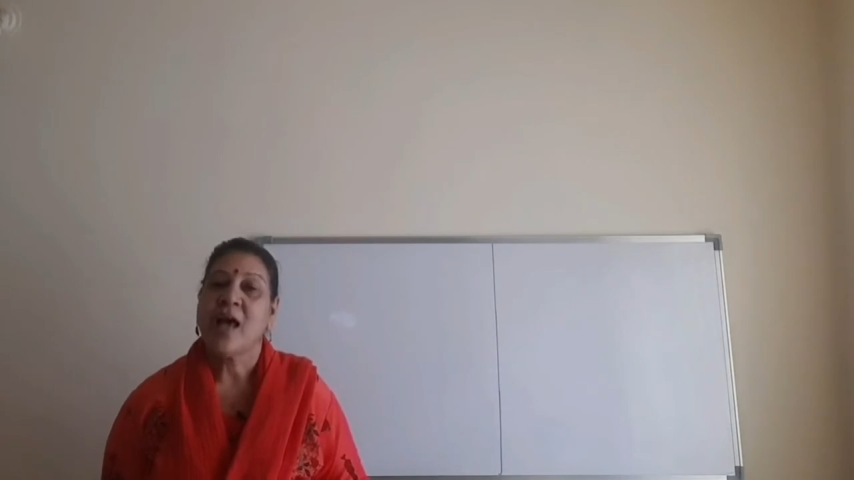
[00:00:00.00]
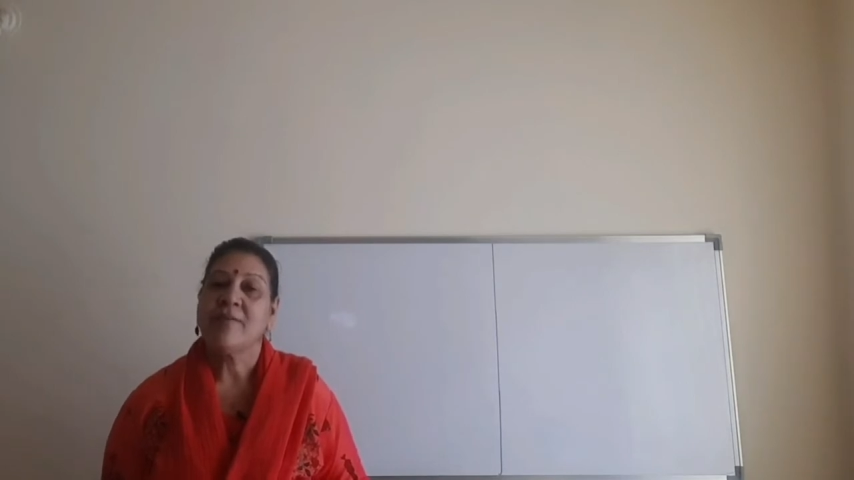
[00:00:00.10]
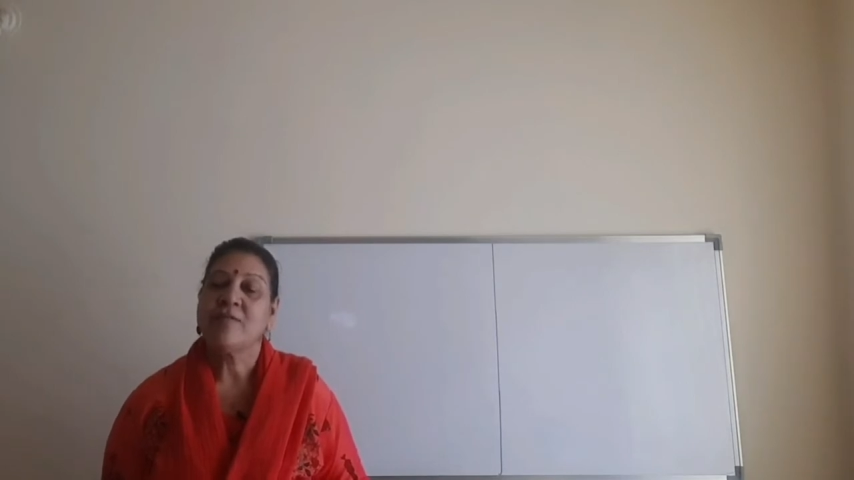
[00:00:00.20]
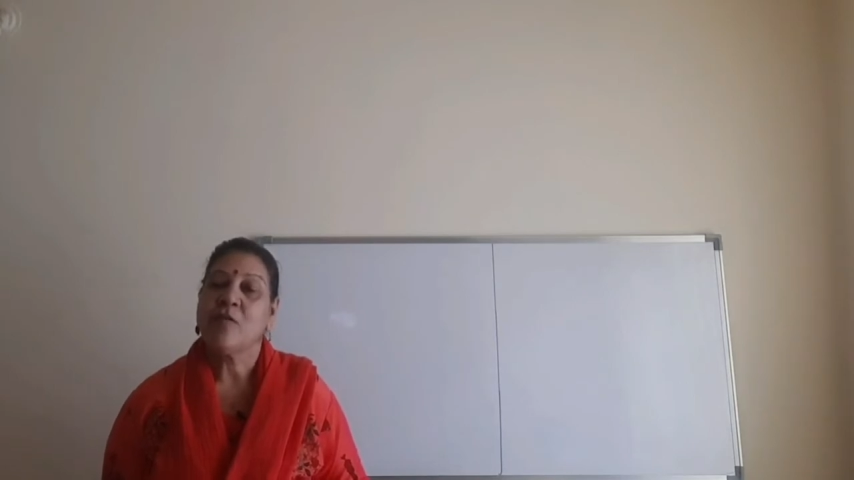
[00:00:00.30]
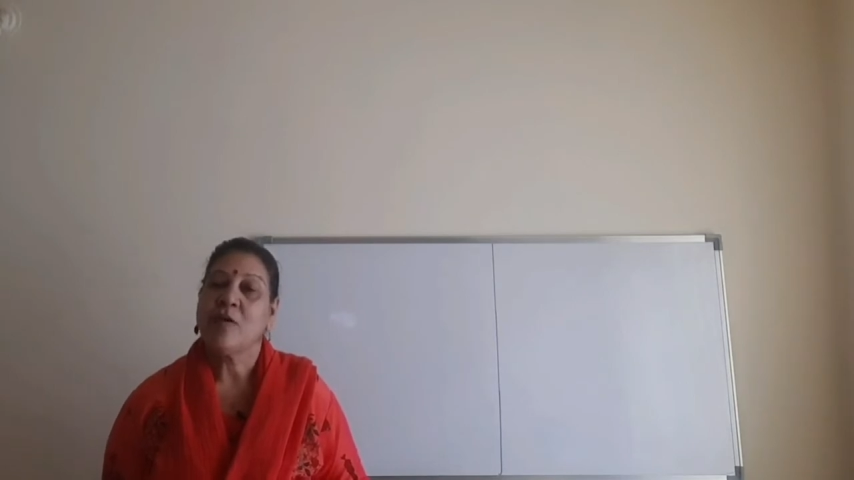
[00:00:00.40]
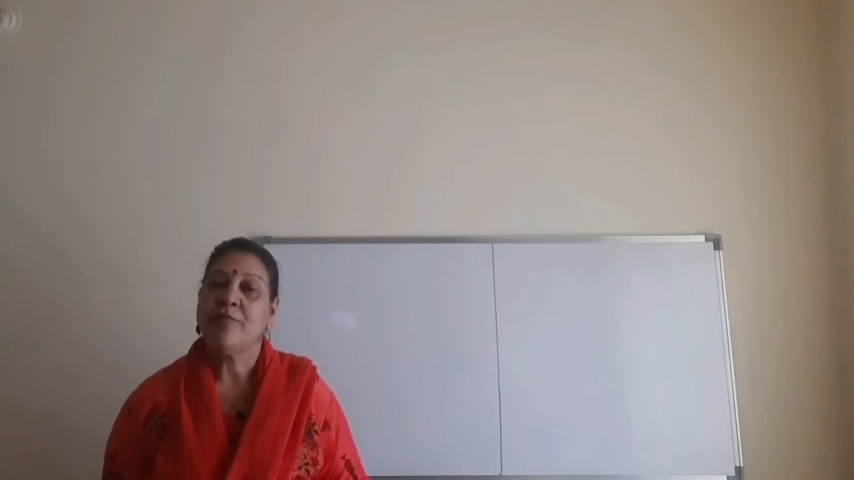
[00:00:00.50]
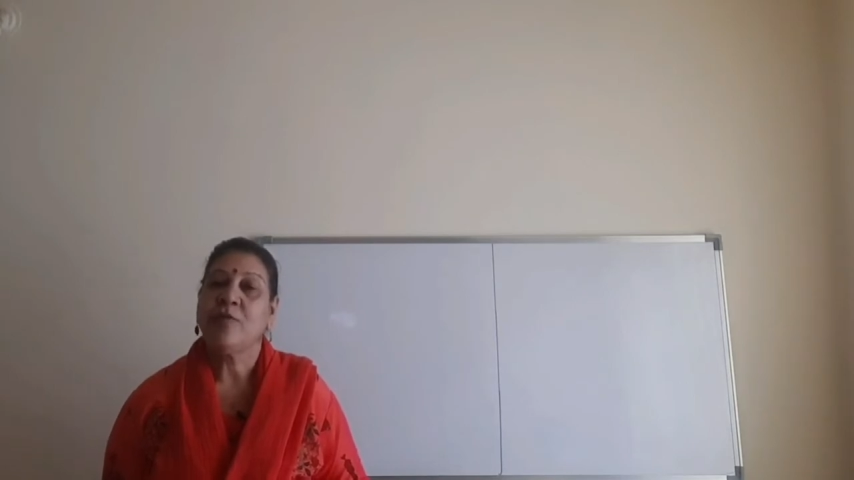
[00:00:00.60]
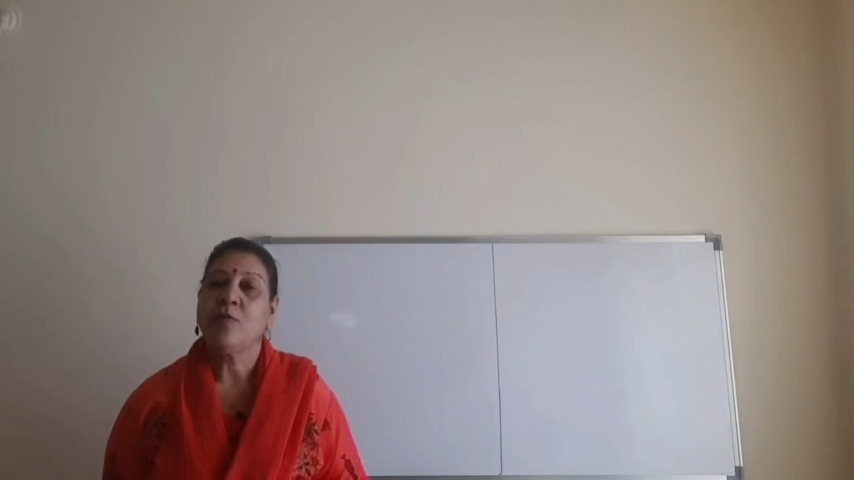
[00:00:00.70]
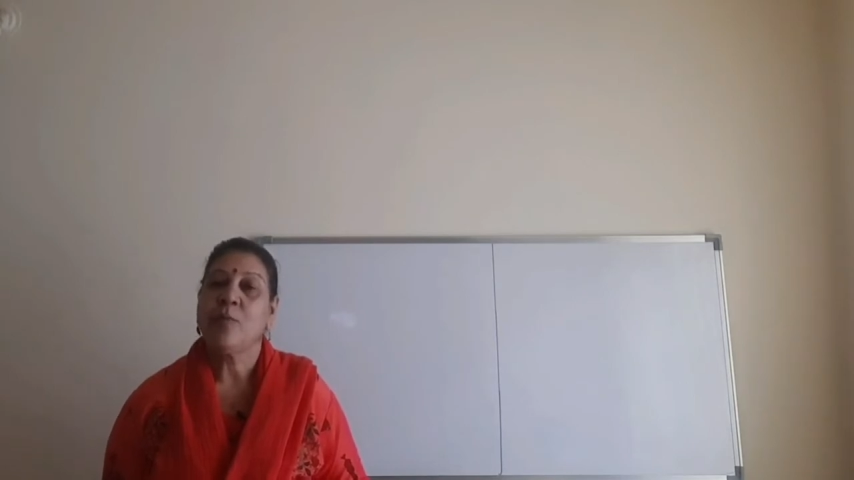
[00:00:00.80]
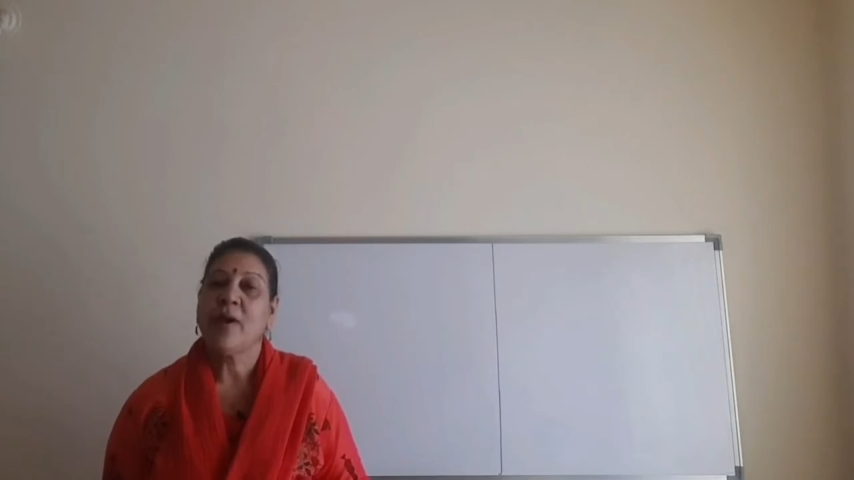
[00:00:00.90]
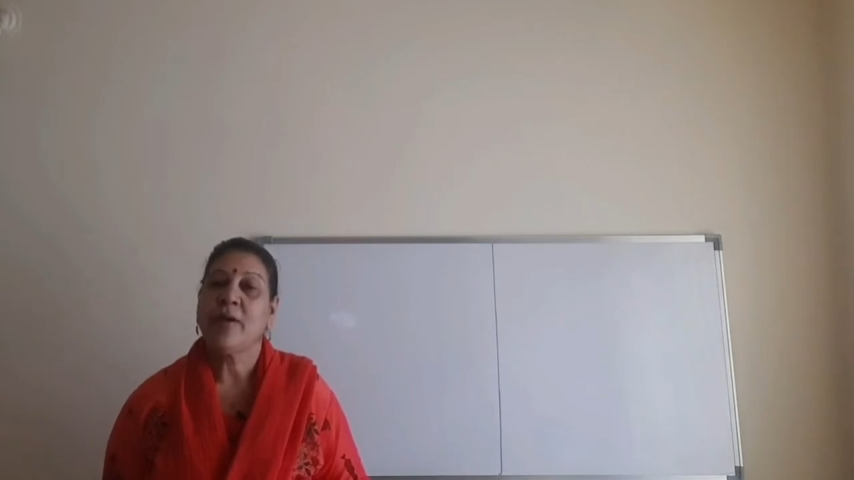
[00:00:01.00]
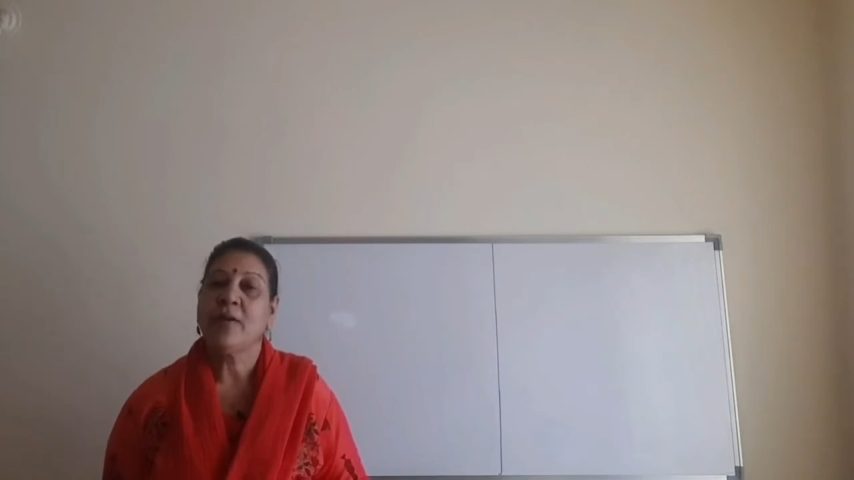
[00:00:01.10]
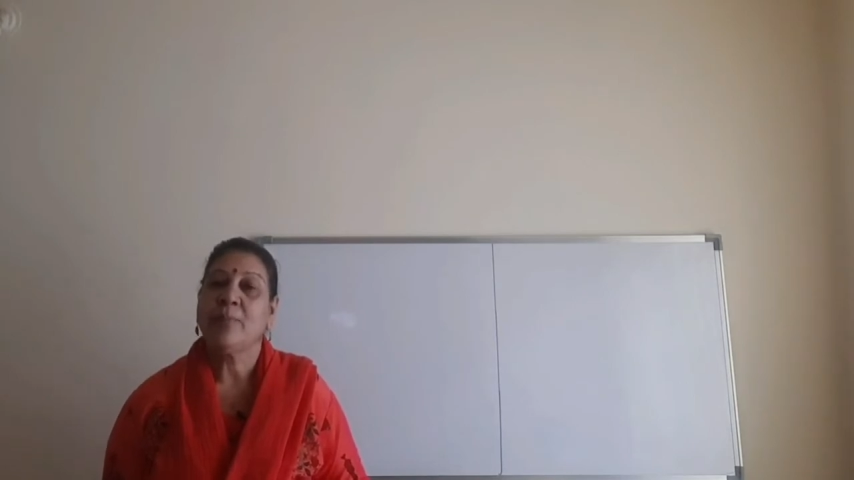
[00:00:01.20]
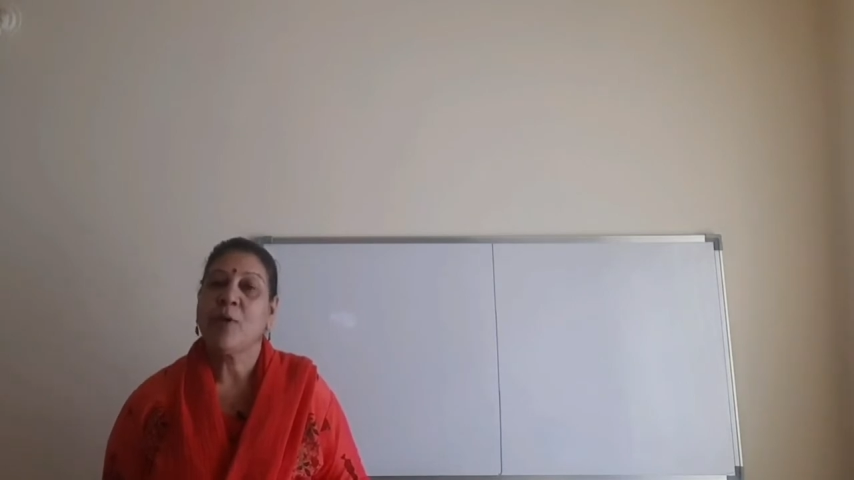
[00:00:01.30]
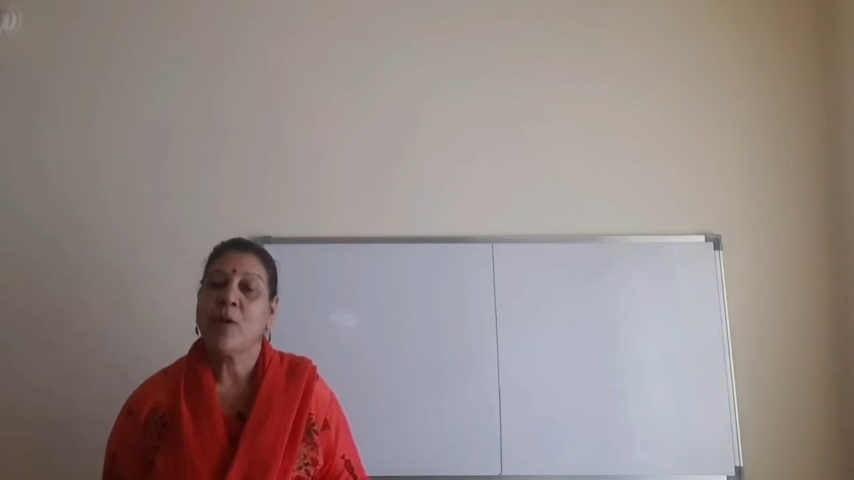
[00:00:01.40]
I've solved few
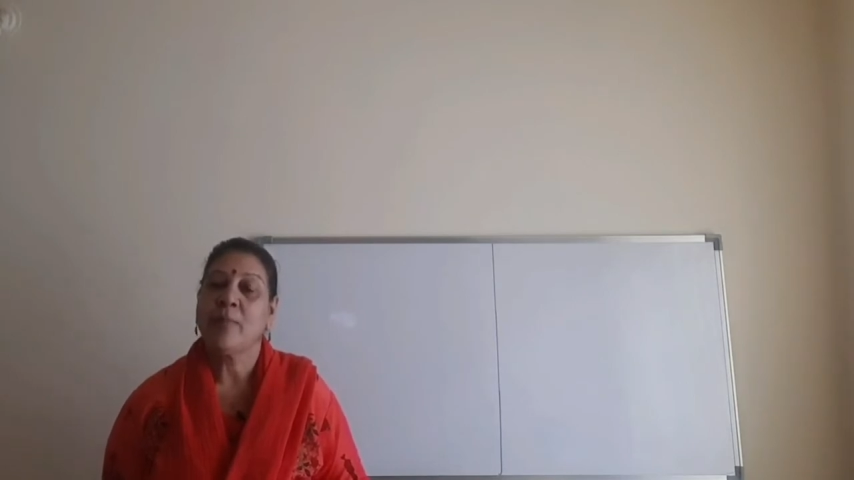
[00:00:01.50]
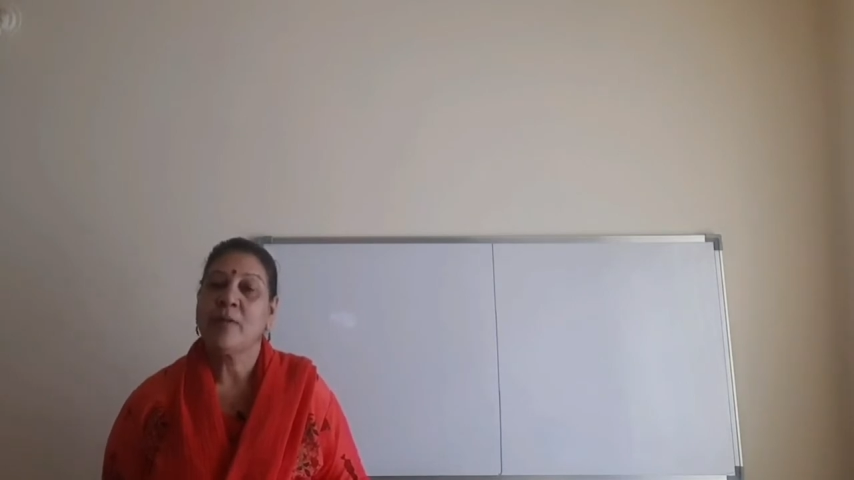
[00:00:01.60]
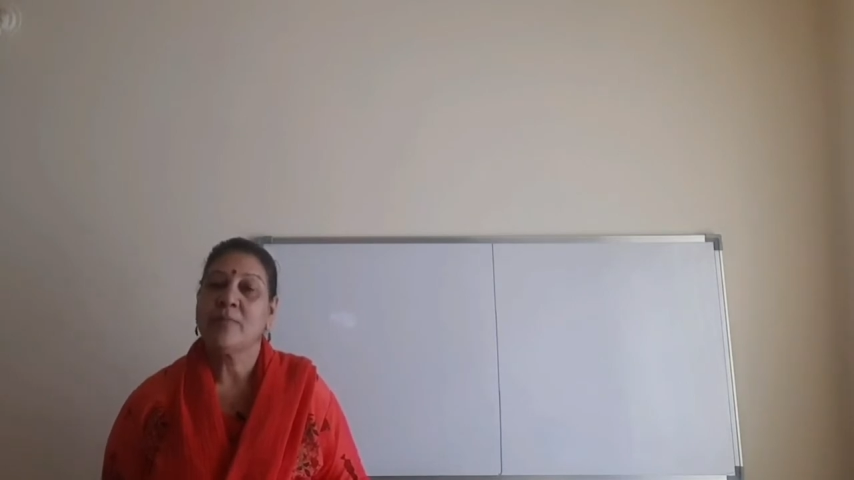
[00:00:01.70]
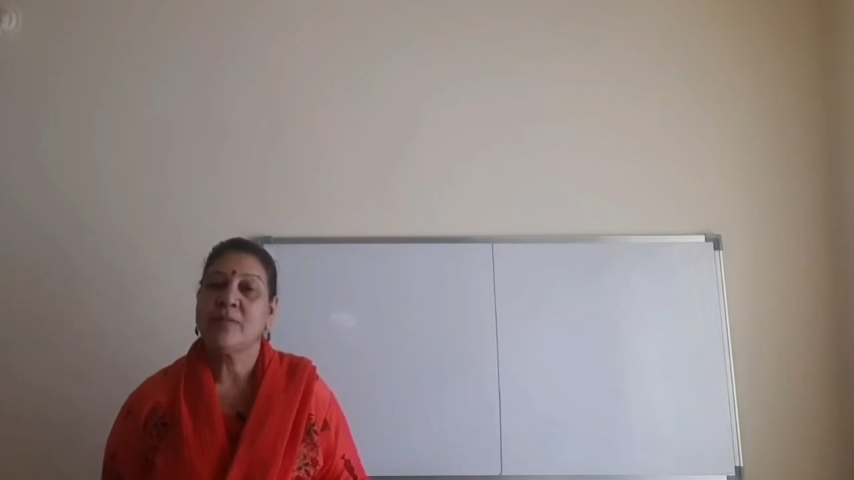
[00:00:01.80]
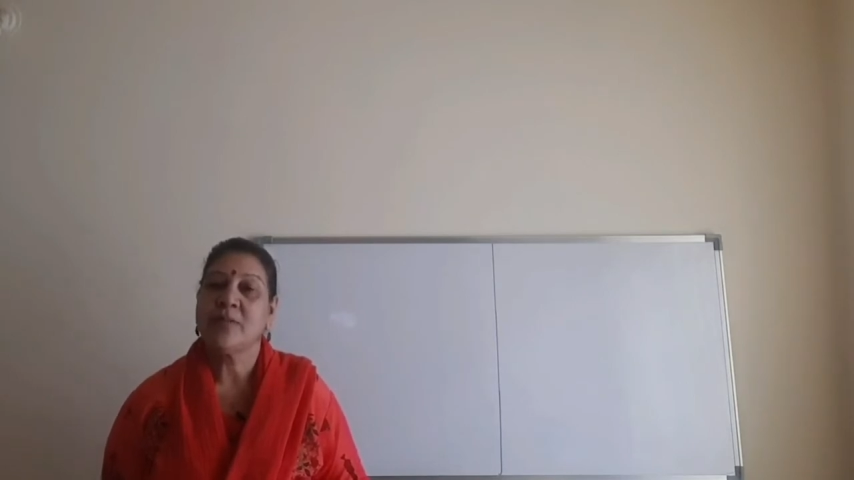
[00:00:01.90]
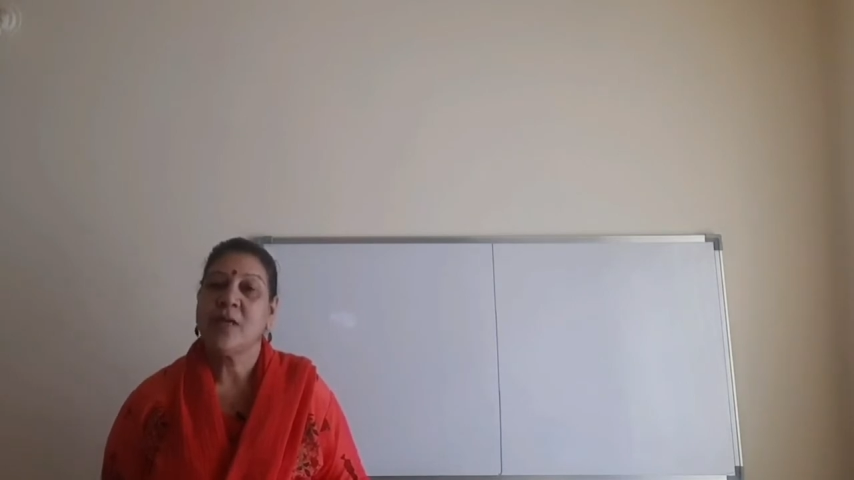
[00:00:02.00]
numerical problems